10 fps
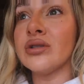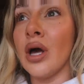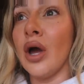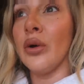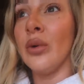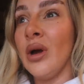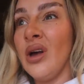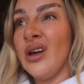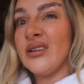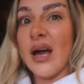So
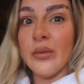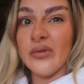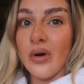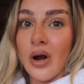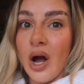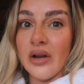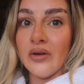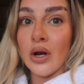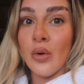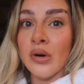yeah, we've got kind of like a